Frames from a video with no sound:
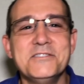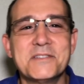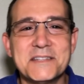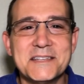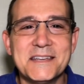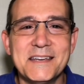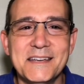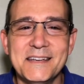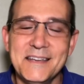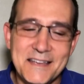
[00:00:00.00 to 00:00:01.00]
You can
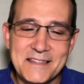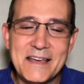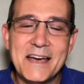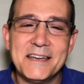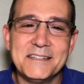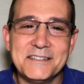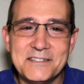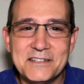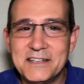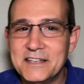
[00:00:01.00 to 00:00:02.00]
see that
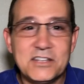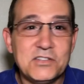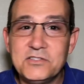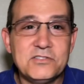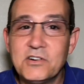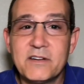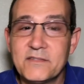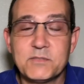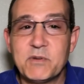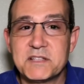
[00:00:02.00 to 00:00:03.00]
you don't even
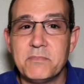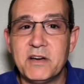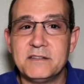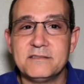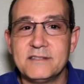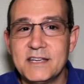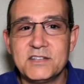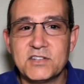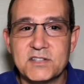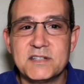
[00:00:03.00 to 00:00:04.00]
have to press a button,
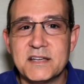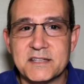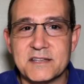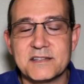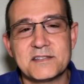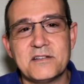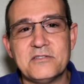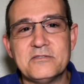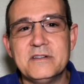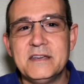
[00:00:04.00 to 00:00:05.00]
it just does it.
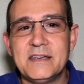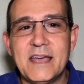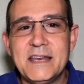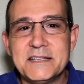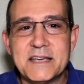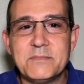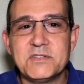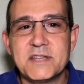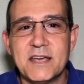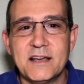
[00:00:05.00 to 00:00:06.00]
So anytime you
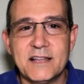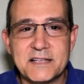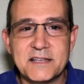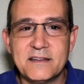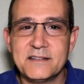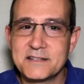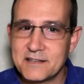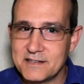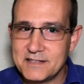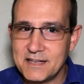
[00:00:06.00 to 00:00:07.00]
say Alexa, it's
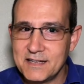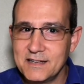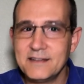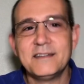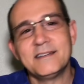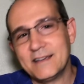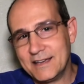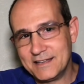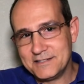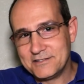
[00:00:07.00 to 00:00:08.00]
going to ding,
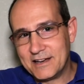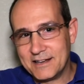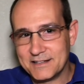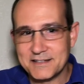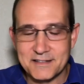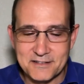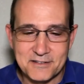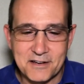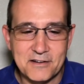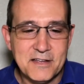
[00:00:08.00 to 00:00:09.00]
and you got it. See, there
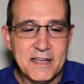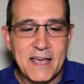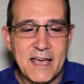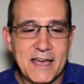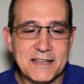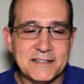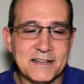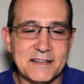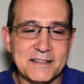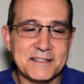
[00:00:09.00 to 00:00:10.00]
you go. And
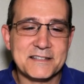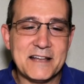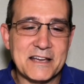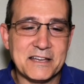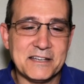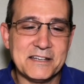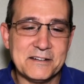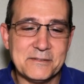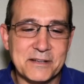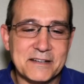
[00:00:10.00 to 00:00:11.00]
it's not going to
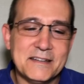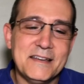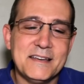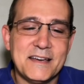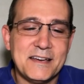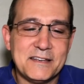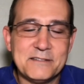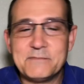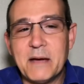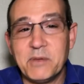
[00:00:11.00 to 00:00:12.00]
hear you.
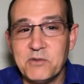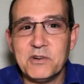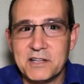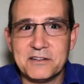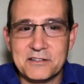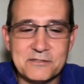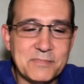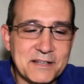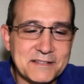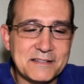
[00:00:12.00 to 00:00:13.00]
I mean, it will hear you,
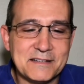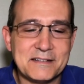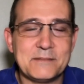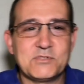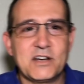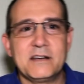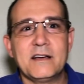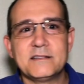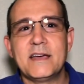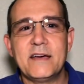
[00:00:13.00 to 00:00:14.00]
but I'm trying
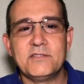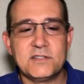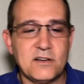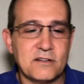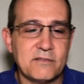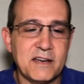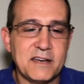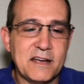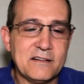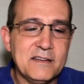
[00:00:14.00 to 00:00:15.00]
not to have it talk right
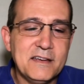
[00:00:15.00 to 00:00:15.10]
now.